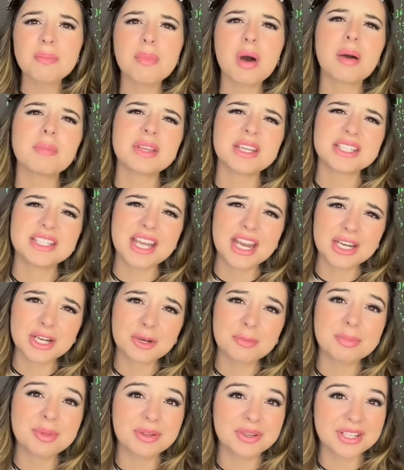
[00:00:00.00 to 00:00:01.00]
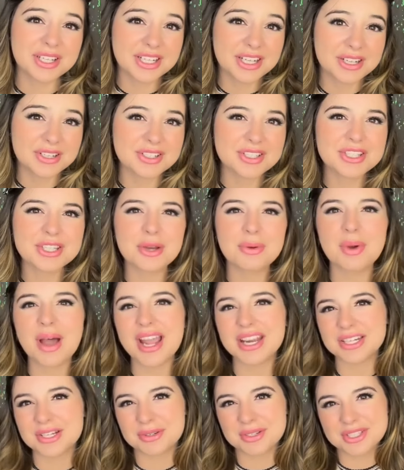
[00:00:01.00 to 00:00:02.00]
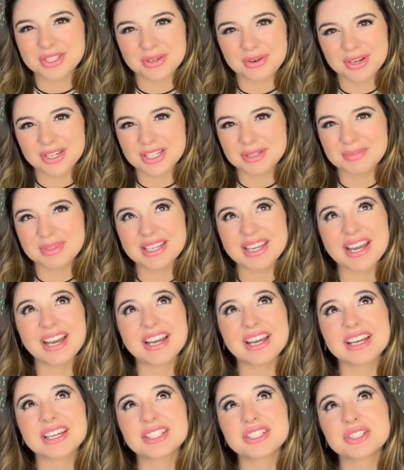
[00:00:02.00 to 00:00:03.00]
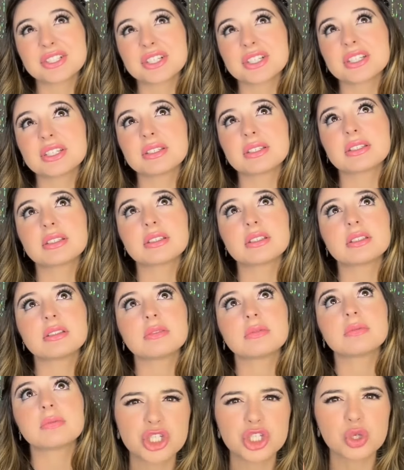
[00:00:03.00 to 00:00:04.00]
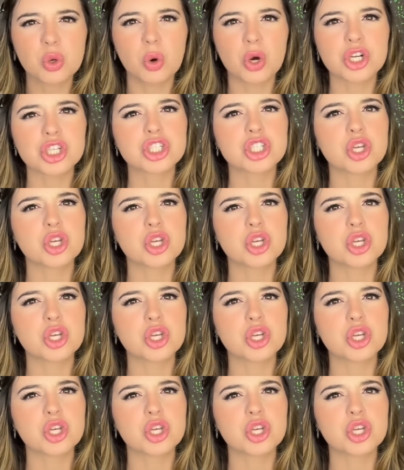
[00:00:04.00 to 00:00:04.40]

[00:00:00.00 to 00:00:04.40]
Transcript: Mommy and Daddy are billionaires, so I know it's going to be 100 score